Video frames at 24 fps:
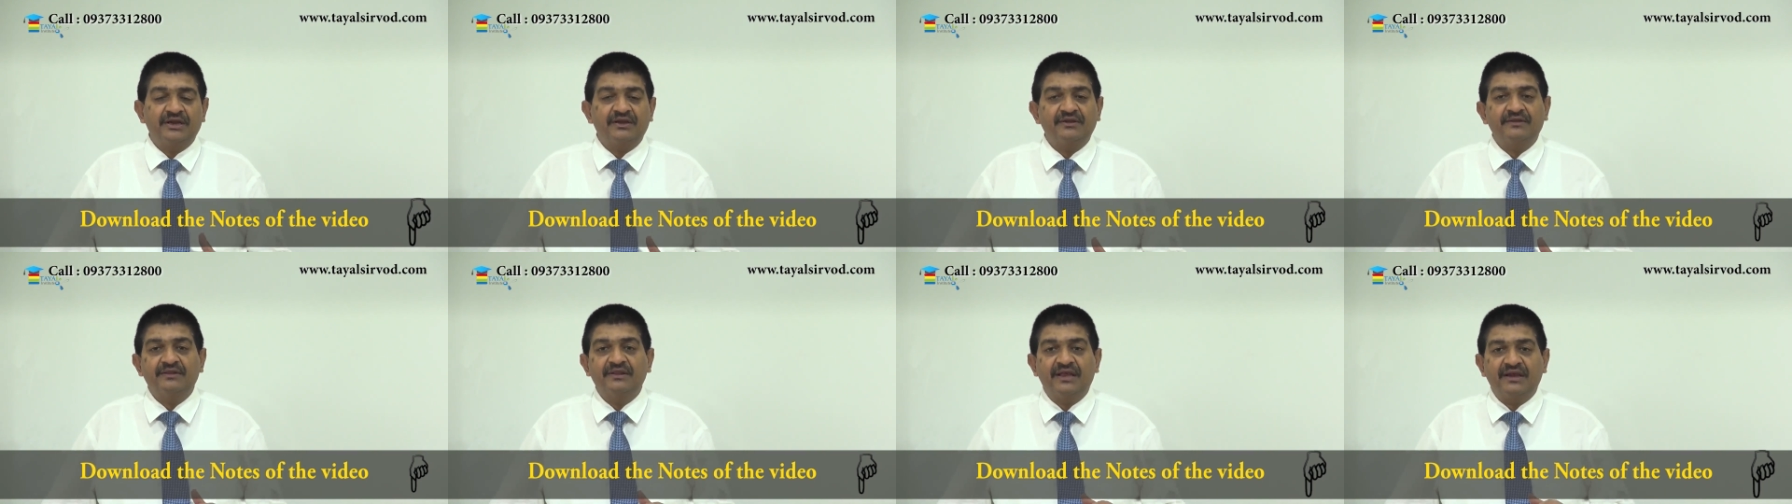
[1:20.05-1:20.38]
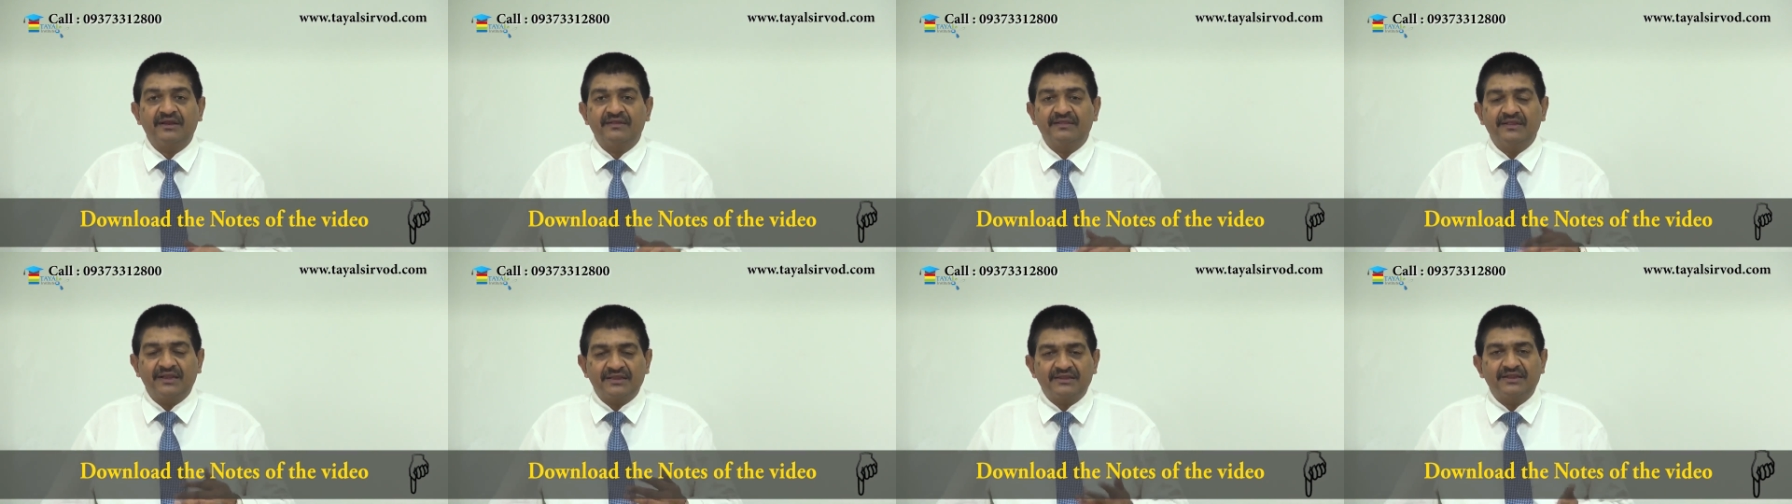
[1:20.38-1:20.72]
It is,
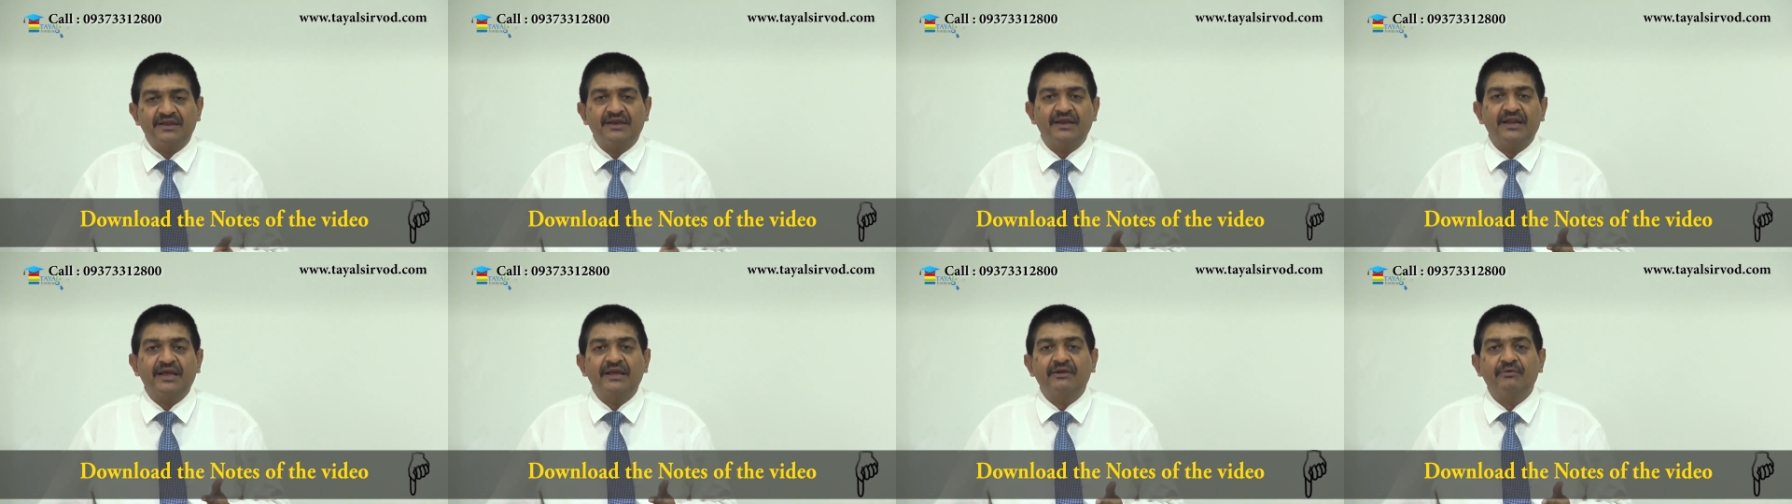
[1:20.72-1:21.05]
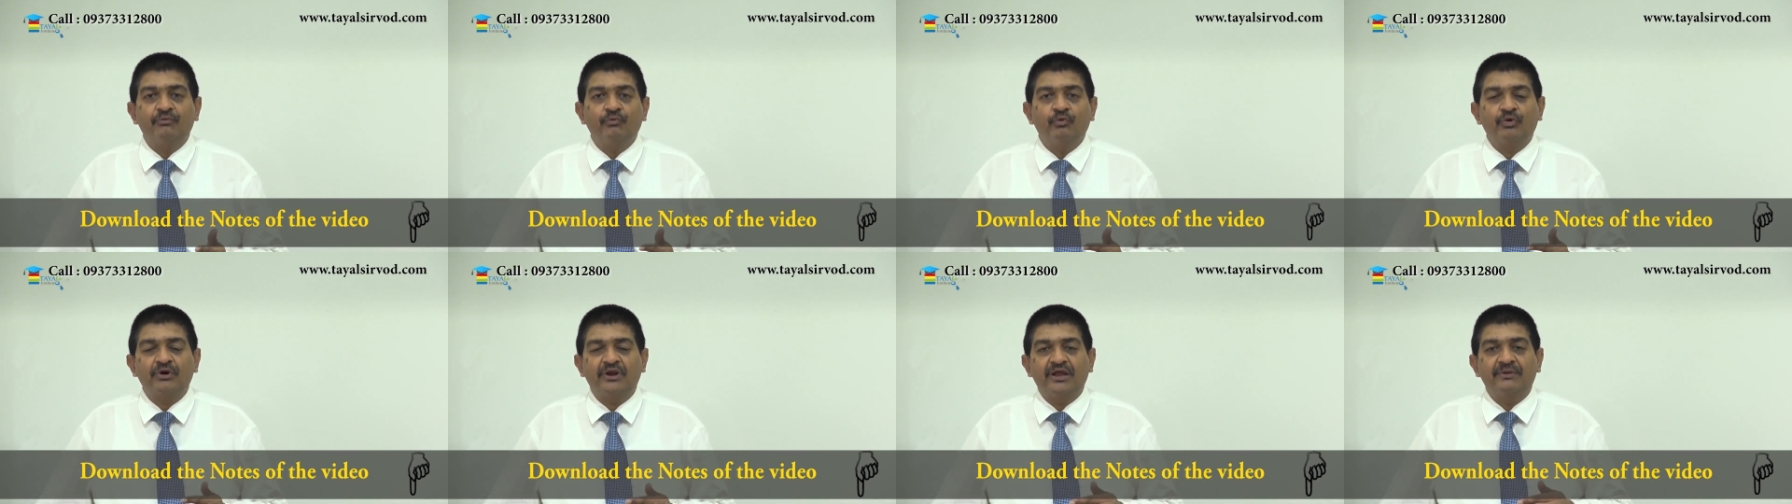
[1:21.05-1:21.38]
there is nothing
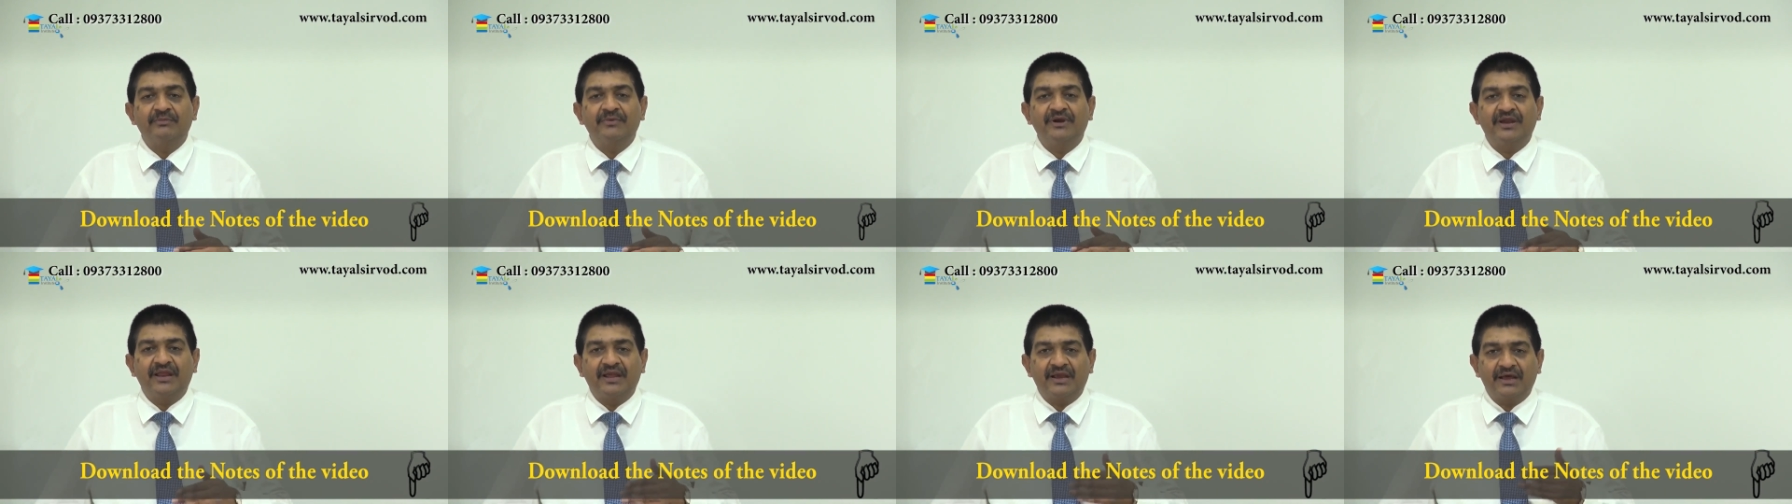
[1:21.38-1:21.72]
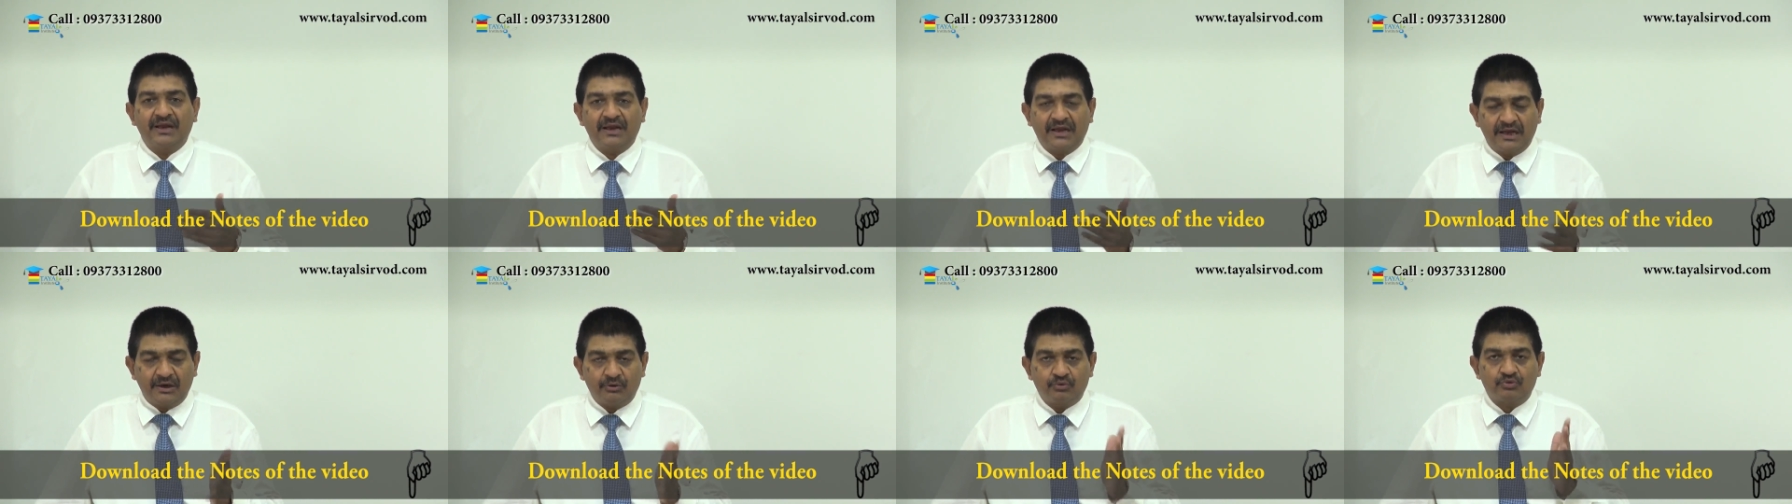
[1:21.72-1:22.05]
like what can be
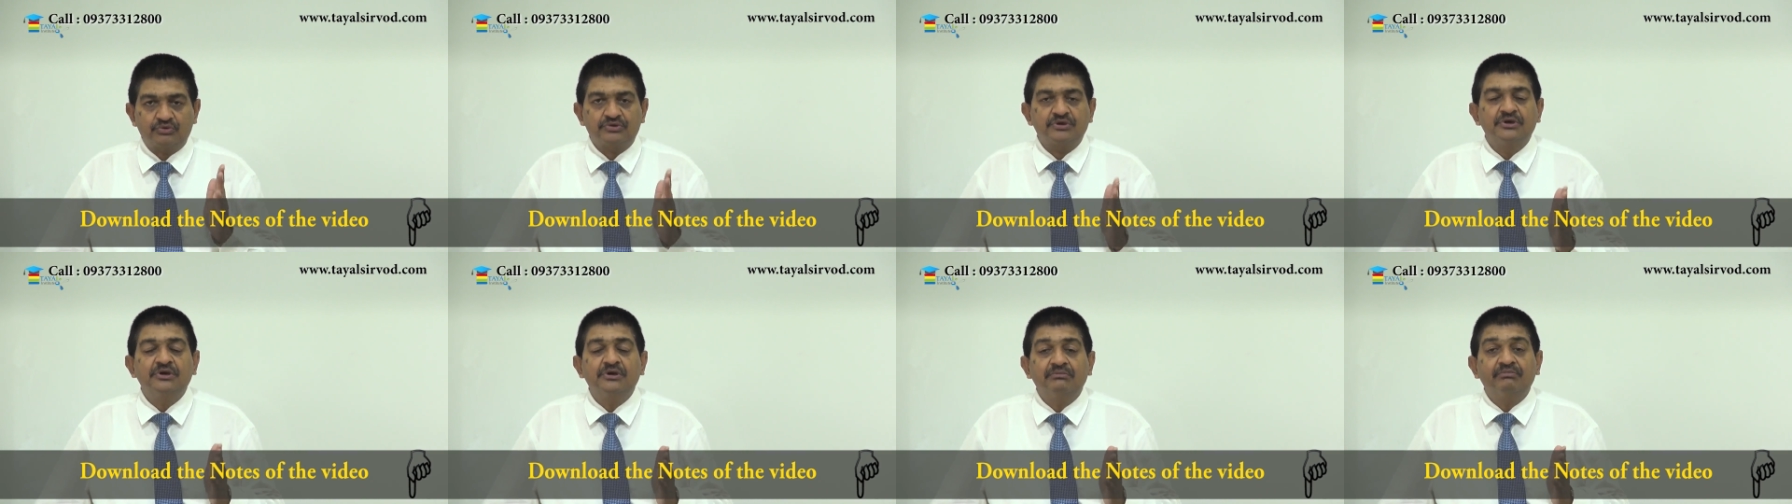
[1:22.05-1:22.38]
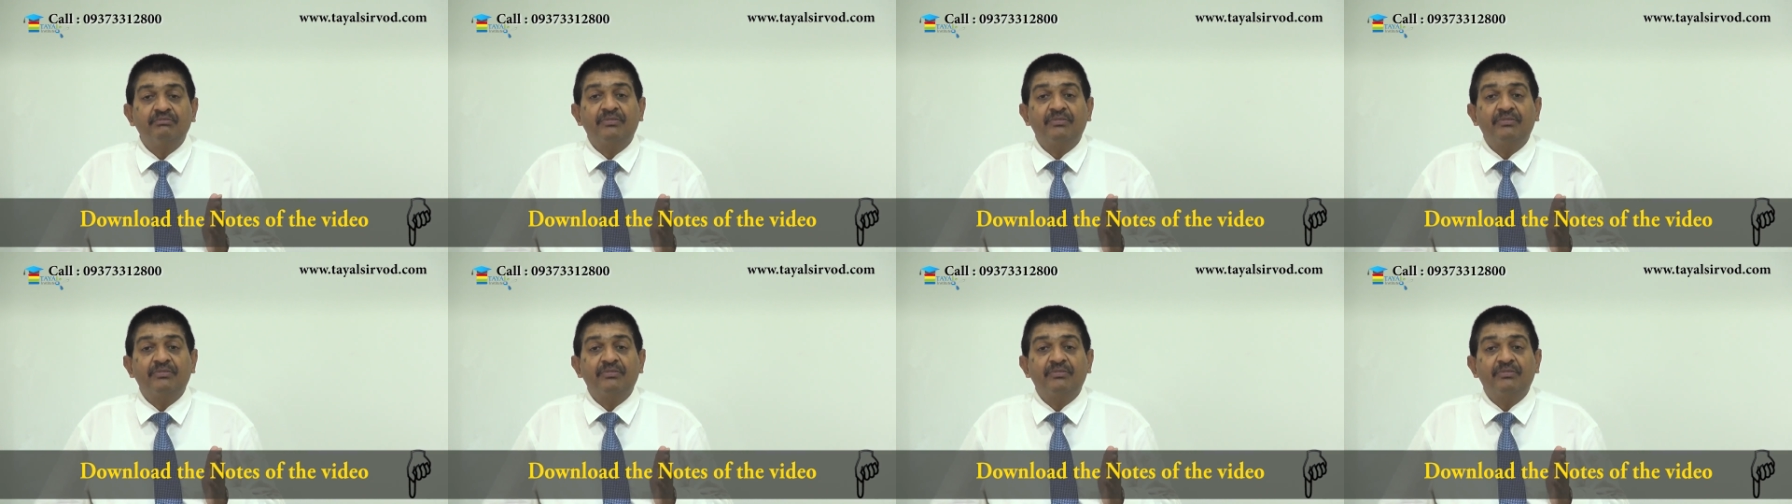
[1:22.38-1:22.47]
taken out,